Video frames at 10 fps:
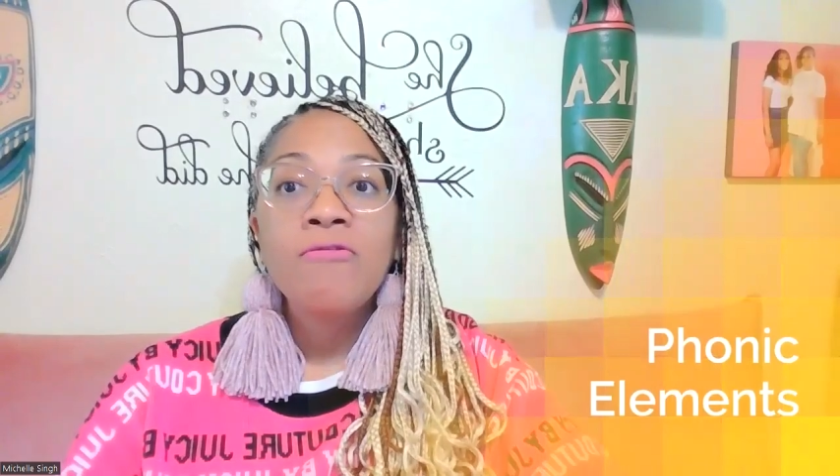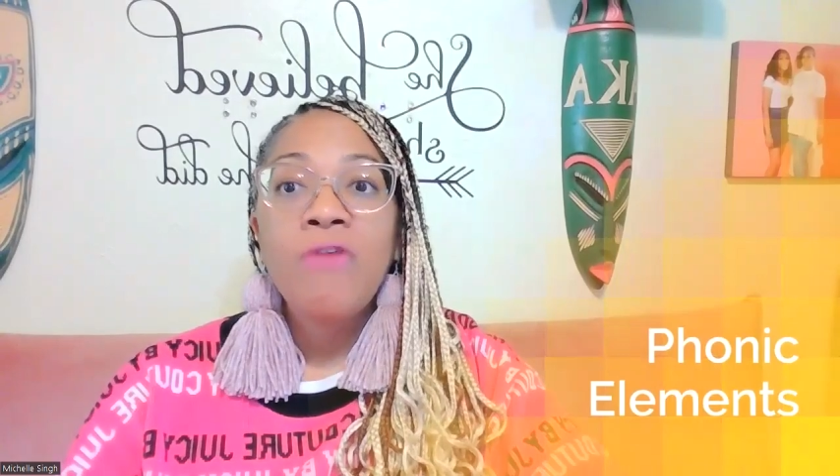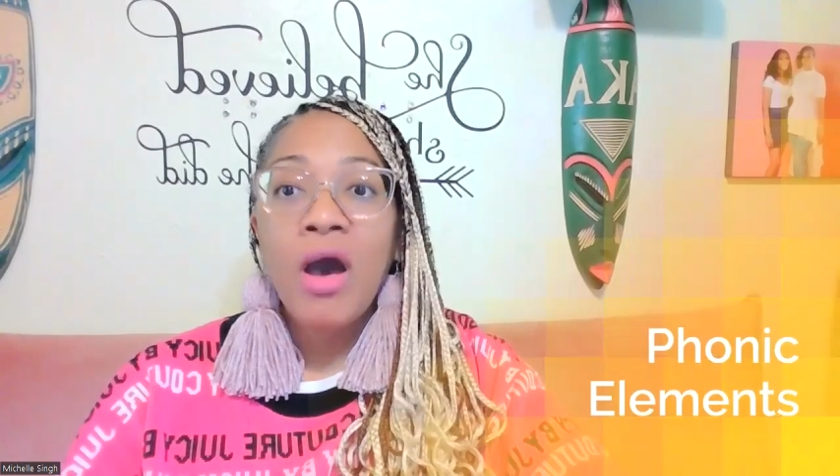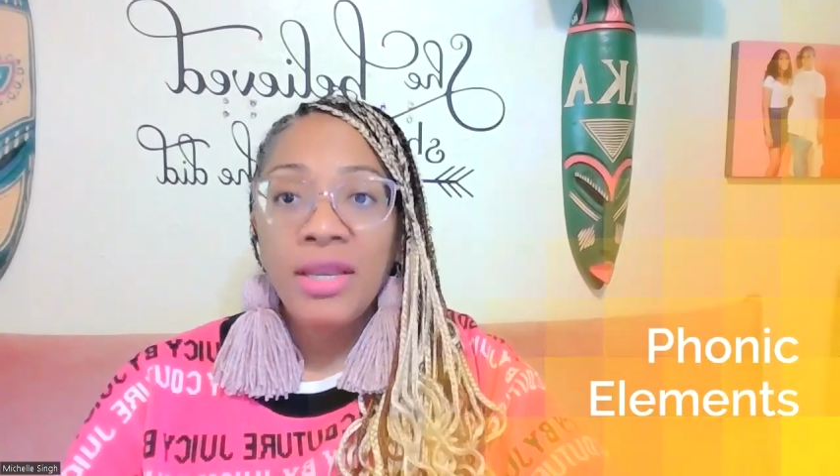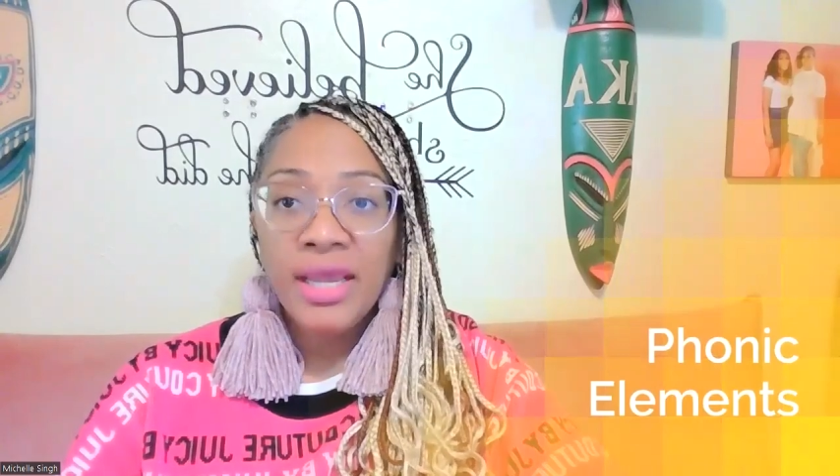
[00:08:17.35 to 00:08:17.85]

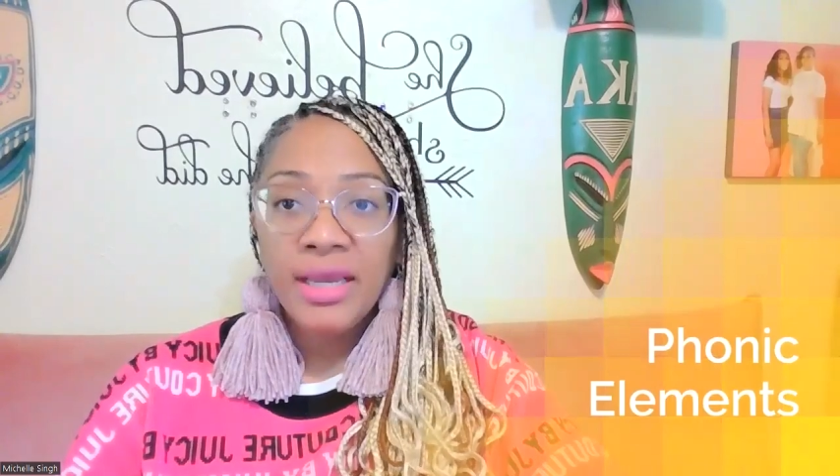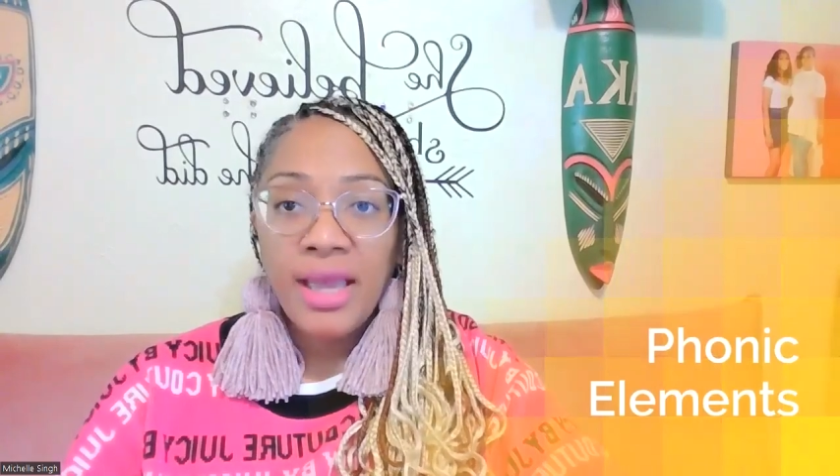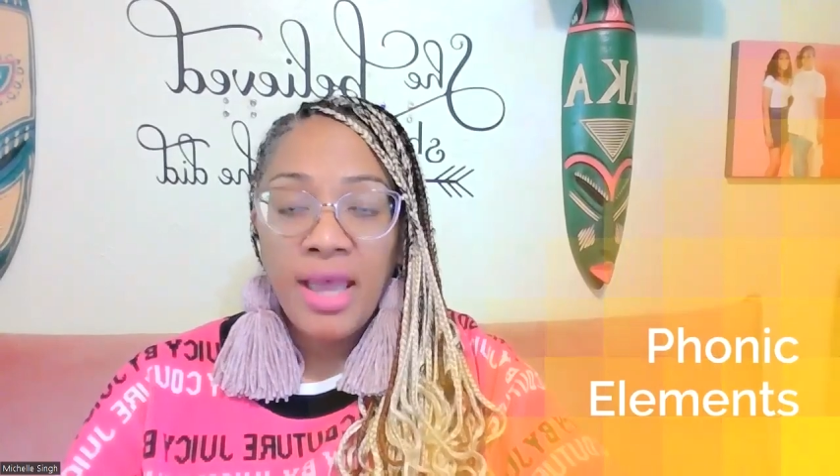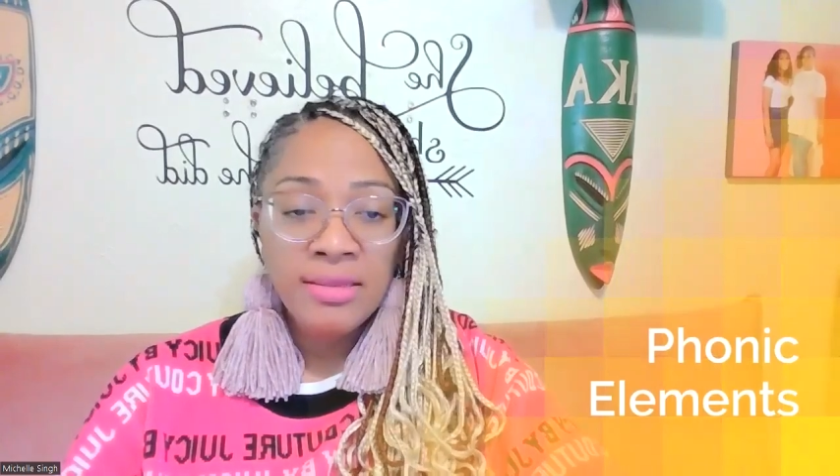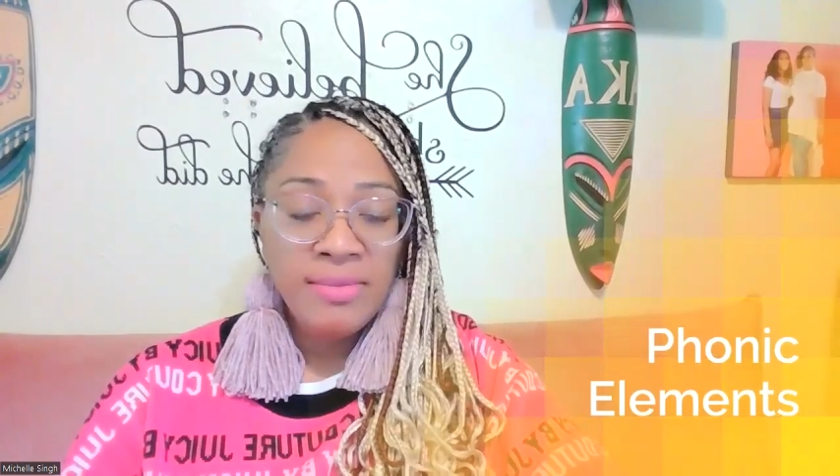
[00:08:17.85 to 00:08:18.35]
phonic
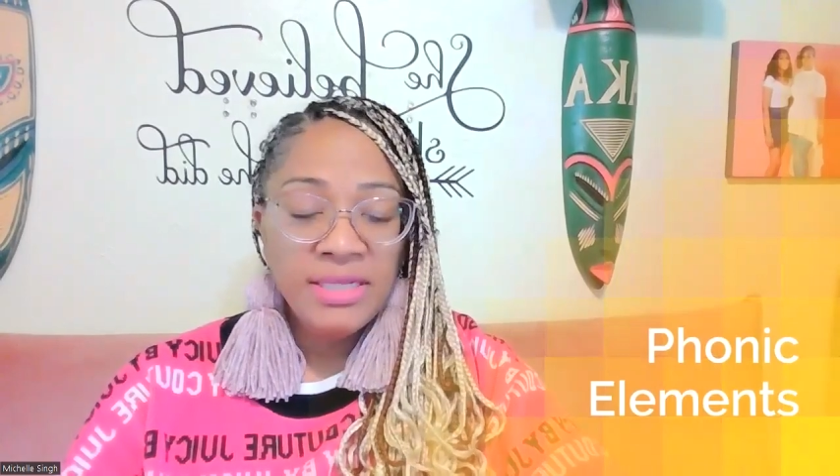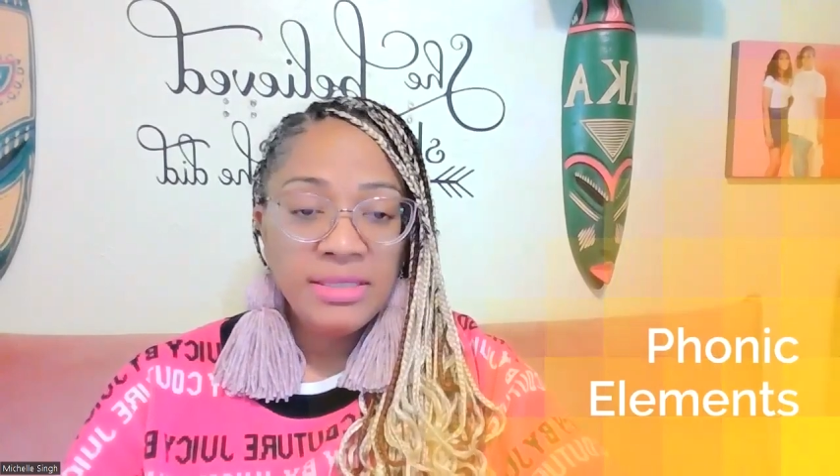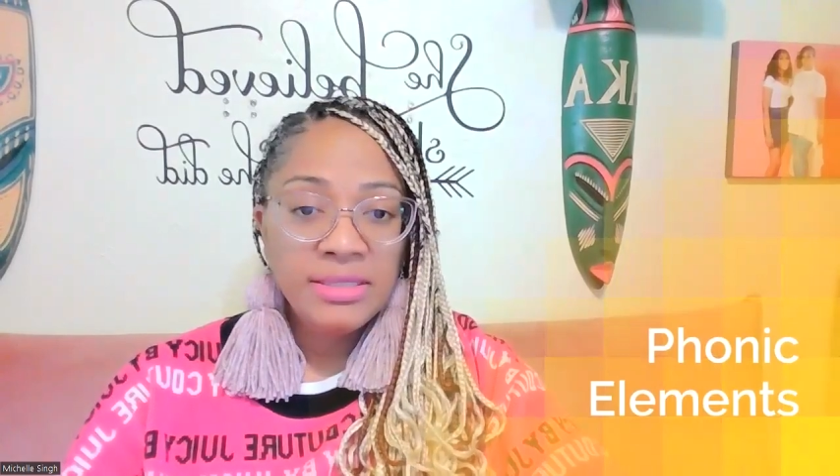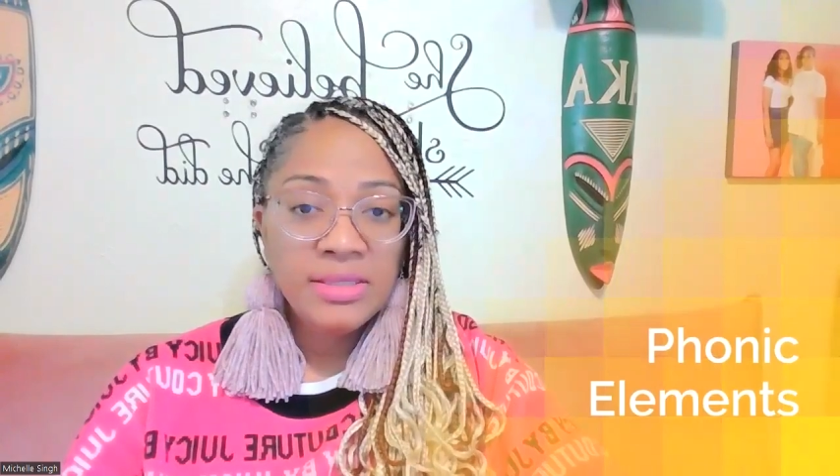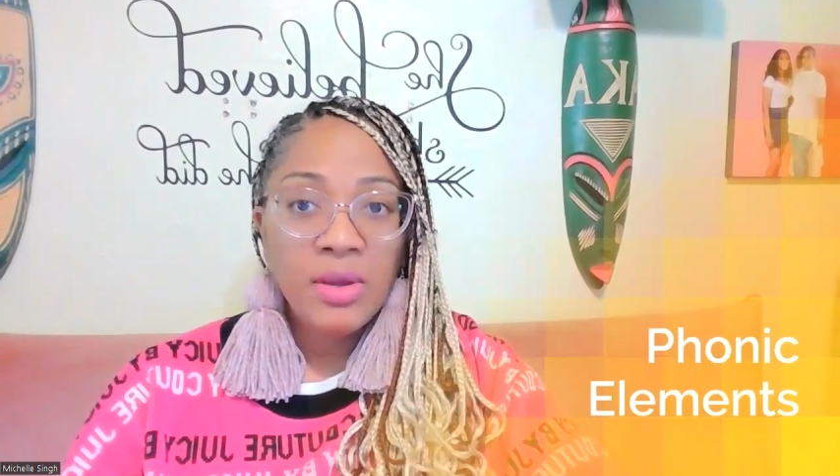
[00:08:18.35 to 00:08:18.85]

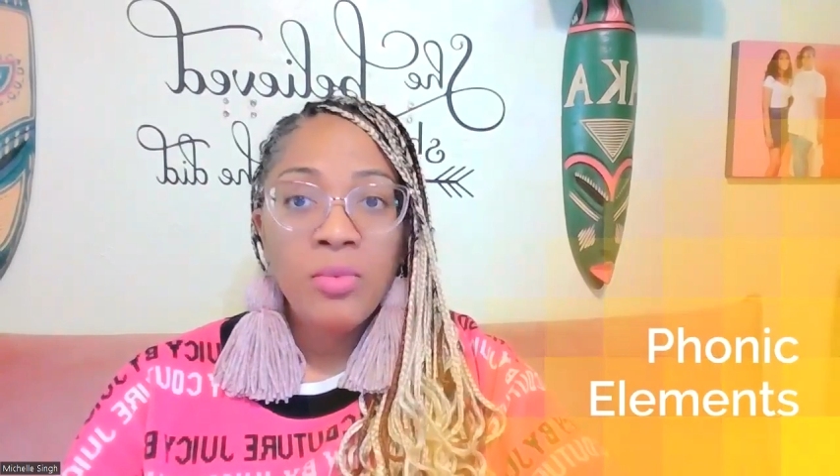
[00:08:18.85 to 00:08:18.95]
elements,